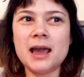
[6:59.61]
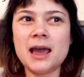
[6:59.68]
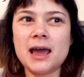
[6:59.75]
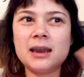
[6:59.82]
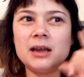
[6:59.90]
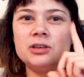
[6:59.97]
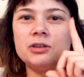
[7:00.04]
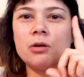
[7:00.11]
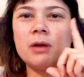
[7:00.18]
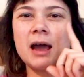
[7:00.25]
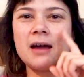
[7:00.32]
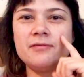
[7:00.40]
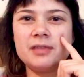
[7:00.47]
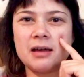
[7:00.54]
And I don't
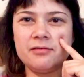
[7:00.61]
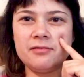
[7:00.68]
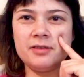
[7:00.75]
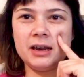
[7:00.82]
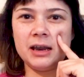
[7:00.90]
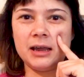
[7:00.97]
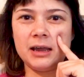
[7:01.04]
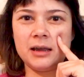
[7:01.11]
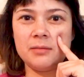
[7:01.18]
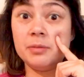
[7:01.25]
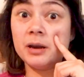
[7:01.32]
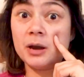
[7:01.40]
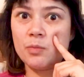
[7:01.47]
have that feeling, but